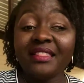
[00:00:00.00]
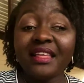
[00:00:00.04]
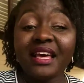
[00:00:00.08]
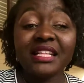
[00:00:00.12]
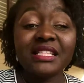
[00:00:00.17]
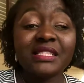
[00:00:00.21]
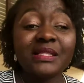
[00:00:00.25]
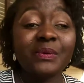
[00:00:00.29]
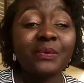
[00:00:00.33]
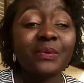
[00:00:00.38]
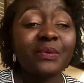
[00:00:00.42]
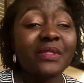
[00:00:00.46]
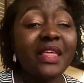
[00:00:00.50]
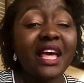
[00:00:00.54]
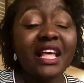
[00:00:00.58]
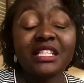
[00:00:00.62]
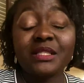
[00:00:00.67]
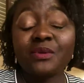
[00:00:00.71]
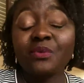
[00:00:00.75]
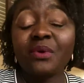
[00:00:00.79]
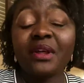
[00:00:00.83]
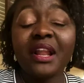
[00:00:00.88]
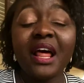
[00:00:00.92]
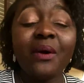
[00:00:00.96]
That's
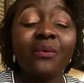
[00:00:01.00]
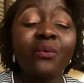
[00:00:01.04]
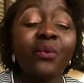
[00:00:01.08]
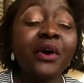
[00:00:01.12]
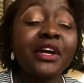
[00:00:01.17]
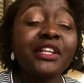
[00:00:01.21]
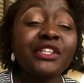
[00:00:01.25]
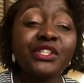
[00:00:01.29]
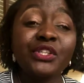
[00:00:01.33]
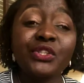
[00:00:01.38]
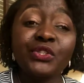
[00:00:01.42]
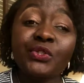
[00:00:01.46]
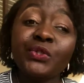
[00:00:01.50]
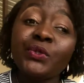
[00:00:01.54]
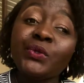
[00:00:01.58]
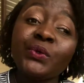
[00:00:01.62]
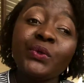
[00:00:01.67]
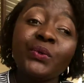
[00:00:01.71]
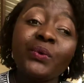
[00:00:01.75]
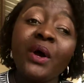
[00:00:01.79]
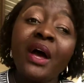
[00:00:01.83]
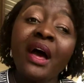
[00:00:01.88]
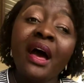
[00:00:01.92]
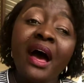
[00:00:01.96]
what I want to
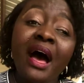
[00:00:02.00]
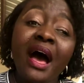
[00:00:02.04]
do.